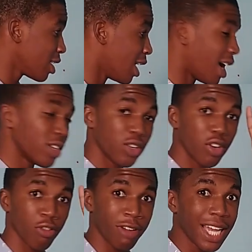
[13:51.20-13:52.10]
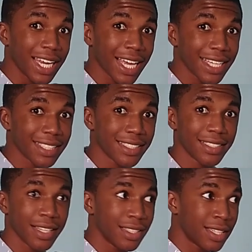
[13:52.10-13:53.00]
God
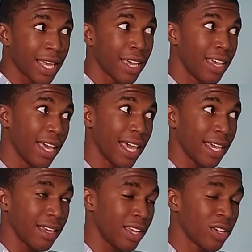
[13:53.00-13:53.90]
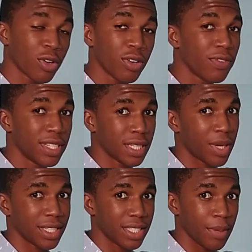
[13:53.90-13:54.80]
realize, say, hey, you're not good for this
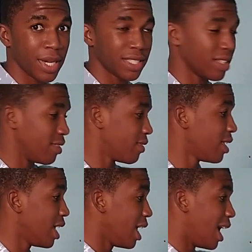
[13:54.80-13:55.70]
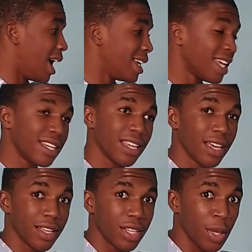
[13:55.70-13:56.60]
man to stay by himself. And then
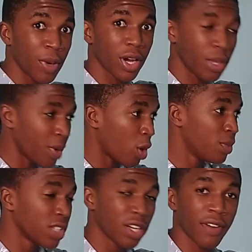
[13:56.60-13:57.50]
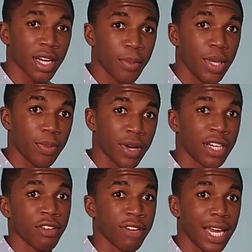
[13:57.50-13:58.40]
he might observe other people
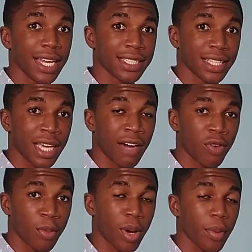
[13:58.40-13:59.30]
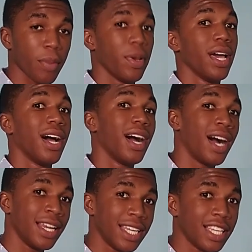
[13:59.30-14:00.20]
and he realize they have one problem.
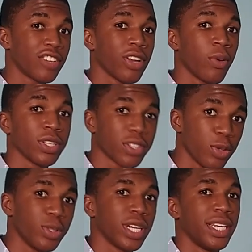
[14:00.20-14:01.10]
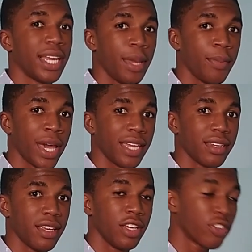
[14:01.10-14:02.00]
And then he create one solution in his mind.
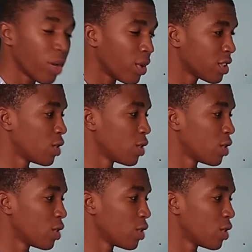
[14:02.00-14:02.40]
He create one